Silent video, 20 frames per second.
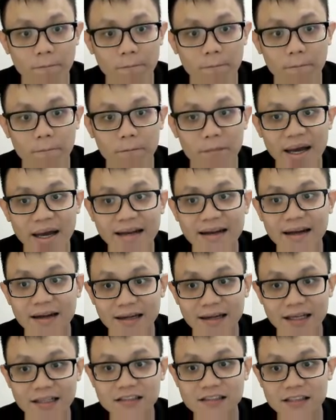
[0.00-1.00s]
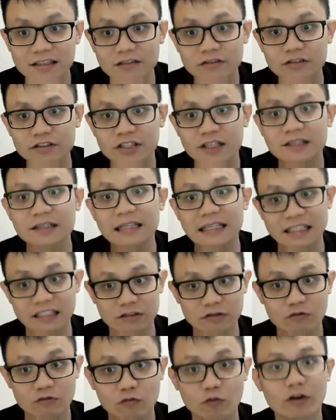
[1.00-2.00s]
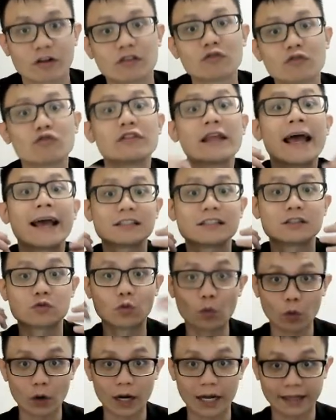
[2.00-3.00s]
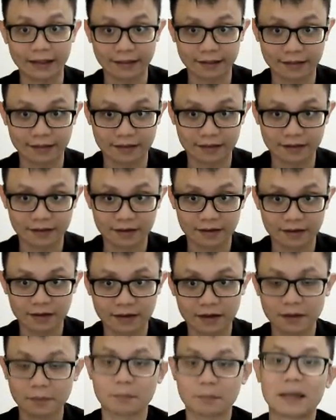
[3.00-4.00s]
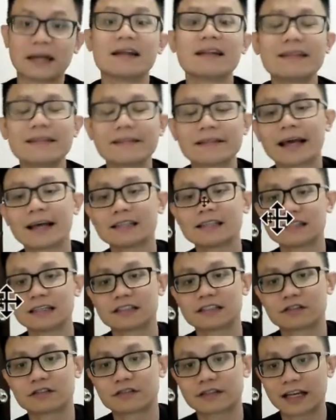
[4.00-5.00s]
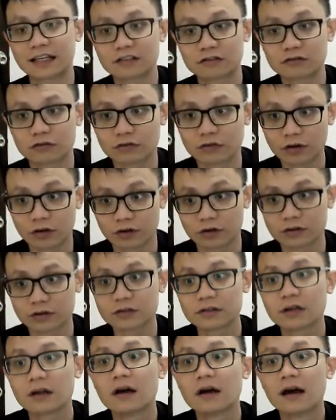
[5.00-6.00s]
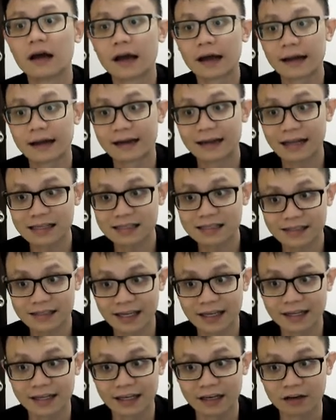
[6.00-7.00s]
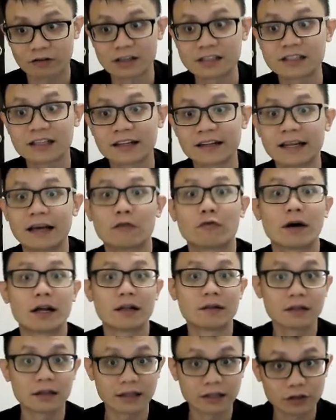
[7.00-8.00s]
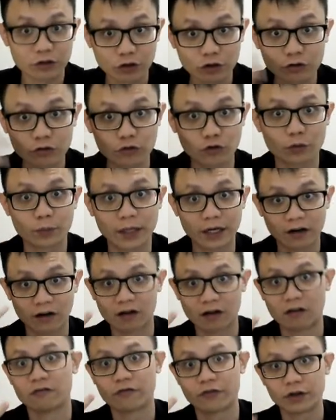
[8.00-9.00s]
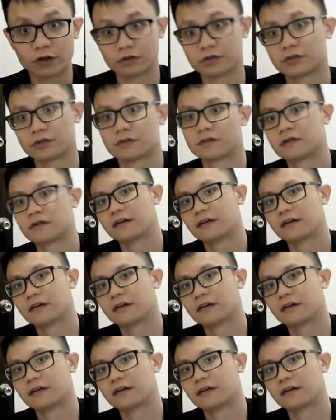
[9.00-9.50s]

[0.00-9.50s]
Benedict solution is to test what? Benedict test is to test glucose. Let's say the question they want you to be confused.